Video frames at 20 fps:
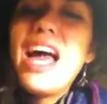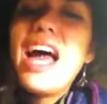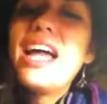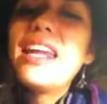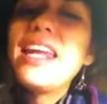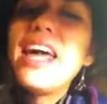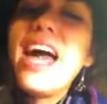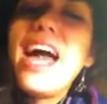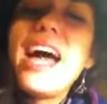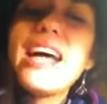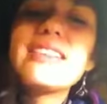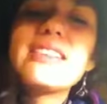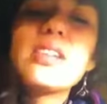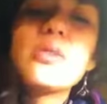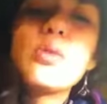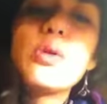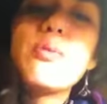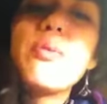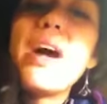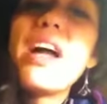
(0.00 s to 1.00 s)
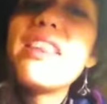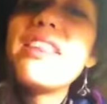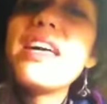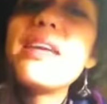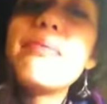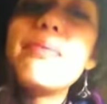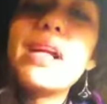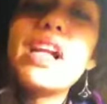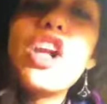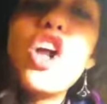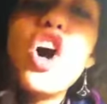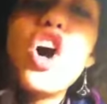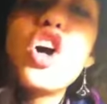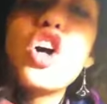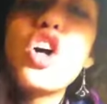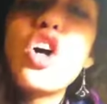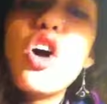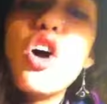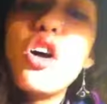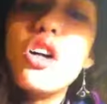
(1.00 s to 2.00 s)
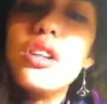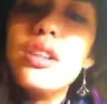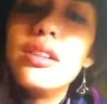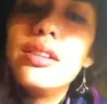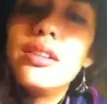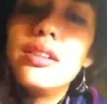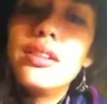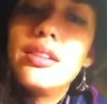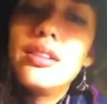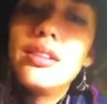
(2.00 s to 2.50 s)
Anahata would by then be long gone.